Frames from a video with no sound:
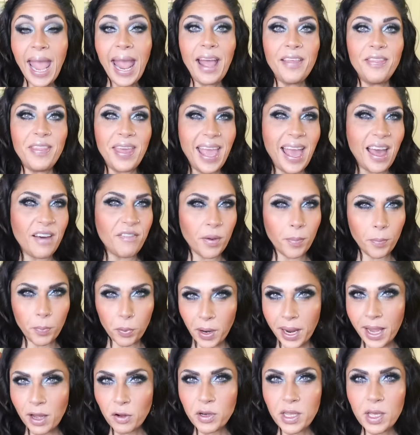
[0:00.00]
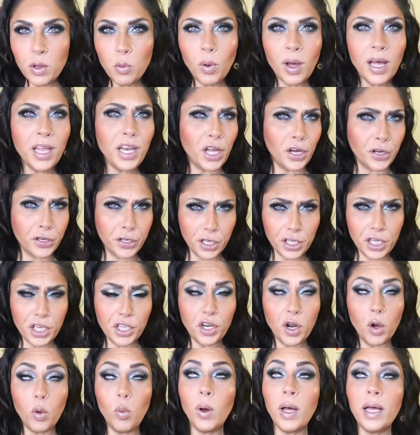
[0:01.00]
And they have a brownie one, a
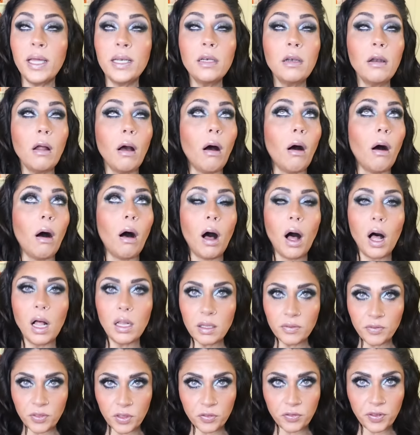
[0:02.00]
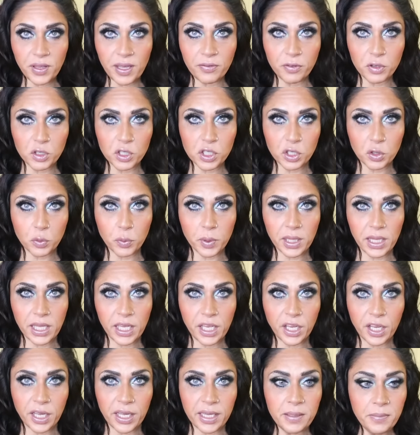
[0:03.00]
cookie dough one, all of the flavors are
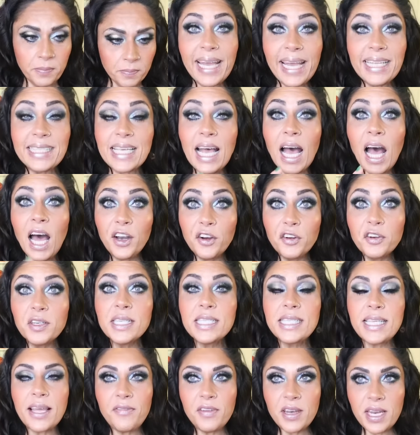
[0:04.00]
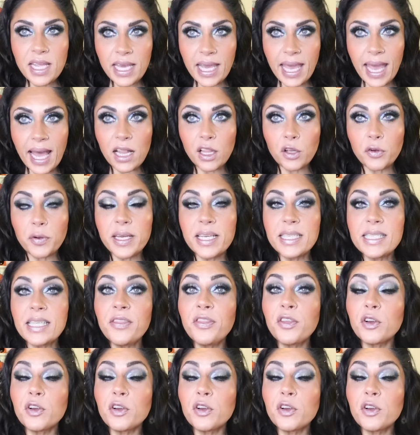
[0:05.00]
really good. It's 170 calories.